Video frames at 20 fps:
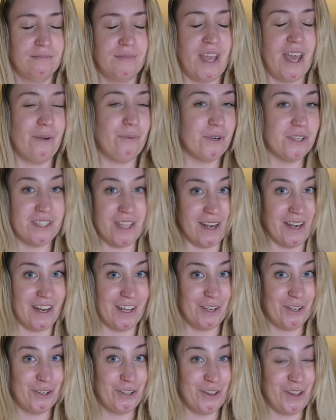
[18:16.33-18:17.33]
And we're
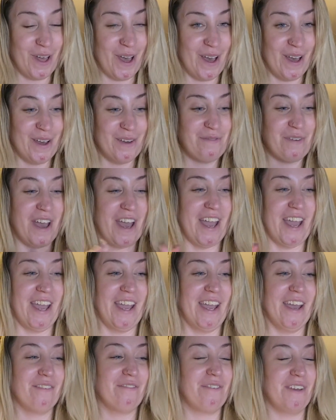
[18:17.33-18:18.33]
sending her love.
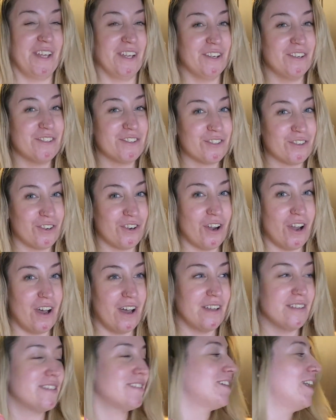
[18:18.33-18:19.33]
I, fingers
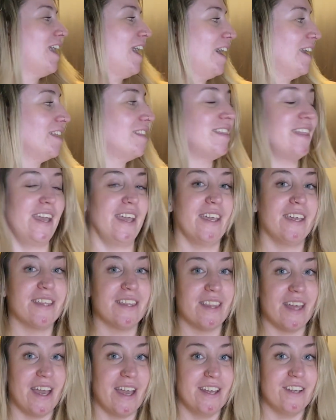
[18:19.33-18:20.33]
crossed, kind of think
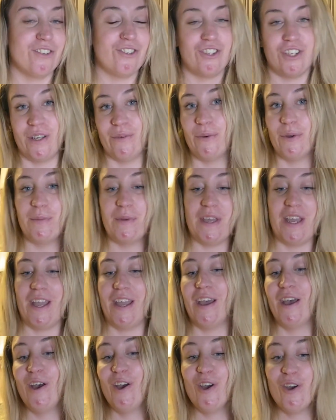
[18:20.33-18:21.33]
that she will
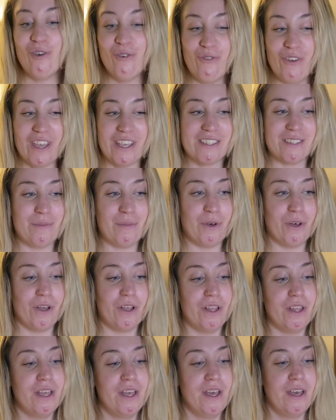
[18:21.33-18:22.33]
be
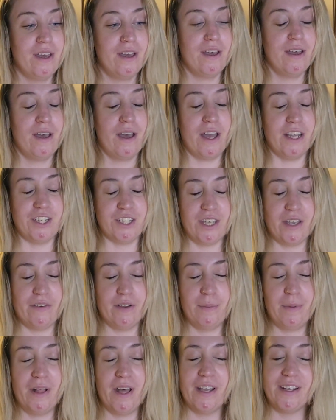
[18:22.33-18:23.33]
fixable. I just have
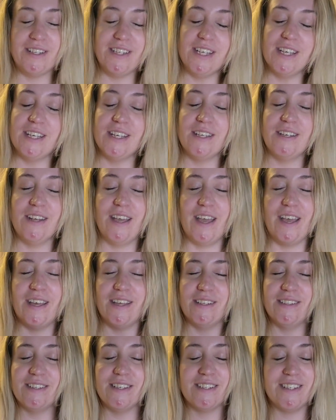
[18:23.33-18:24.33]
her plugged in
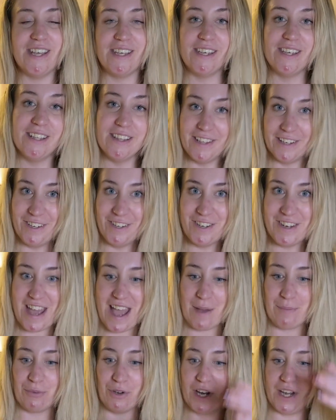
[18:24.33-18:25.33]
and taking a little
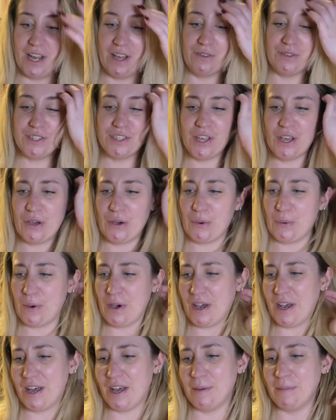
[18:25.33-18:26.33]
nap right now.
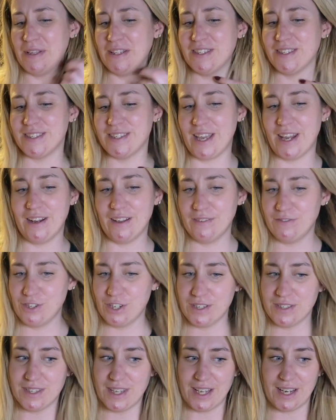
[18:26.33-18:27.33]
So instead of
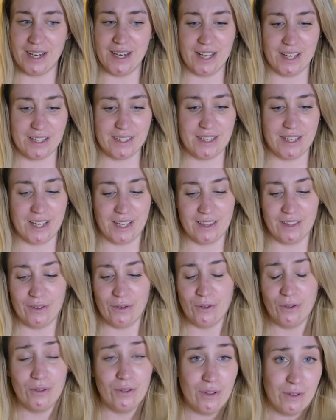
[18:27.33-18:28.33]
just like nixing the
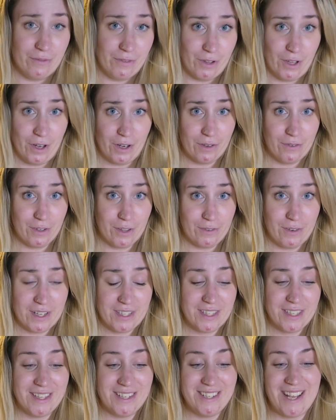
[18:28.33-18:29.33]
whole vlog for the
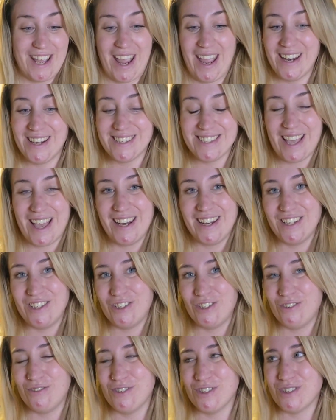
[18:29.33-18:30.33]
rest of the day, I decided
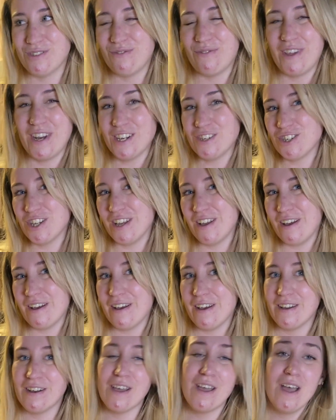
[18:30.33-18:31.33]
to just finish it
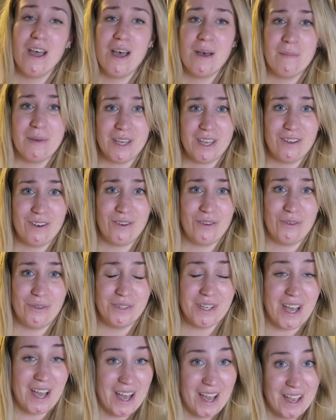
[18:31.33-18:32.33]
on my good
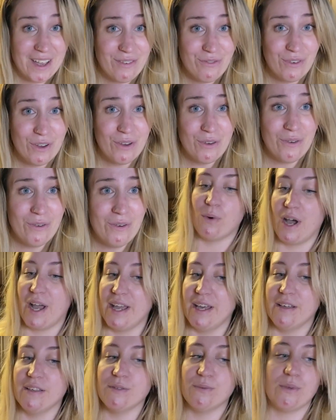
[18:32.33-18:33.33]
old iPhone.
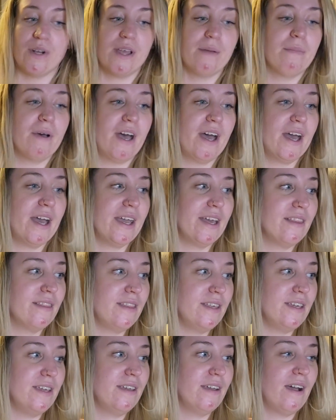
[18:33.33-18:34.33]
Why else would I buy
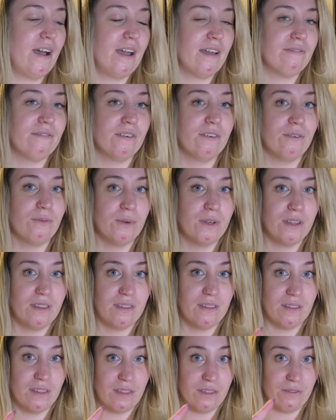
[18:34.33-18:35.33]
the iPhone
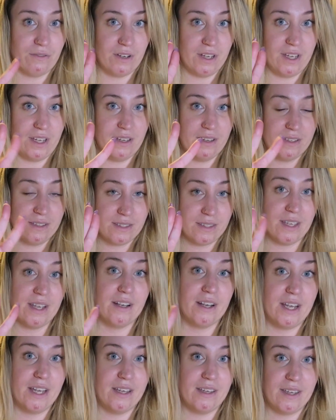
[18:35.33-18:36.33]
with the 3
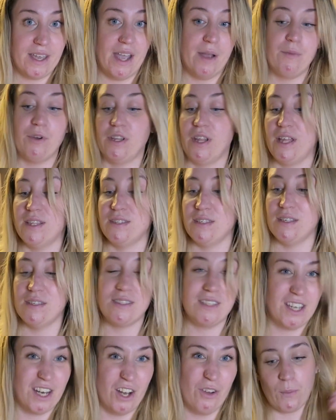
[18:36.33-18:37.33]
scary camera
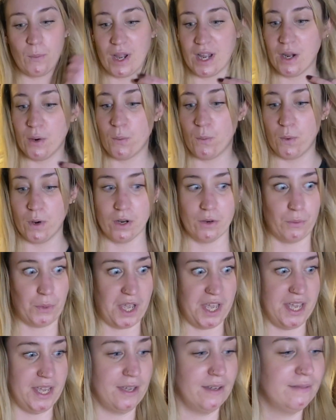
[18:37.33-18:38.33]
lenses, you know? Where were we?
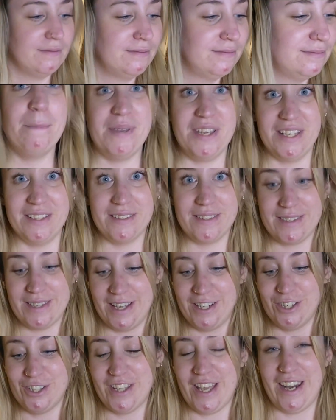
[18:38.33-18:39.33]
Beets.
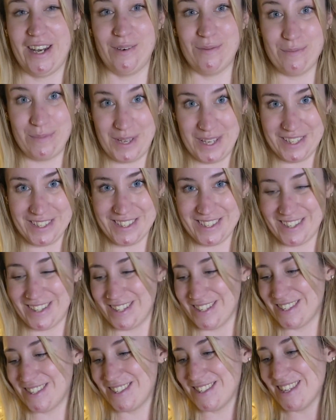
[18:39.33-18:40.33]
I just added beets to
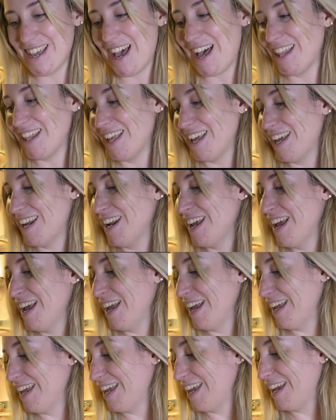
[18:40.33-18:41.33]
the salad.
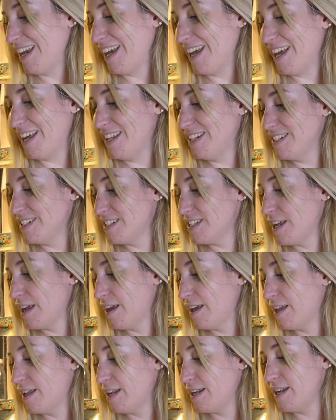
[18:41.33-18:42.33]
And
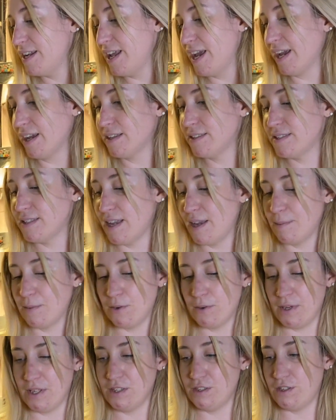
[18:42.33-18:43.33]
next I'm
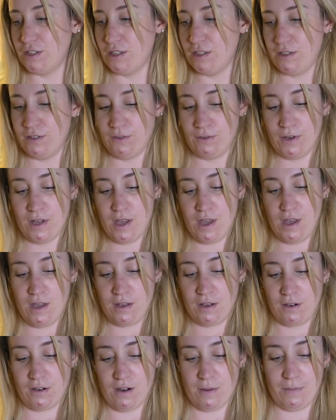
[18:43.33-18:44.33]
going to
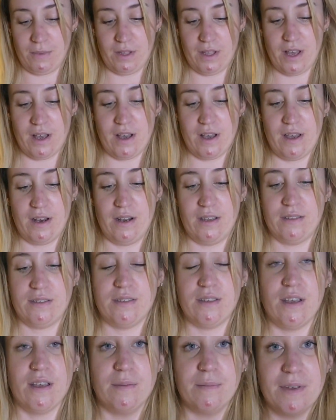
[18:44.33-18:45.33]
crumble on
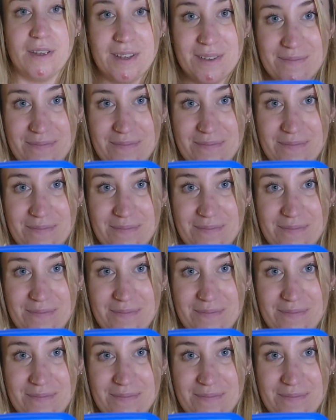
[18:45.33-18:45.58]
some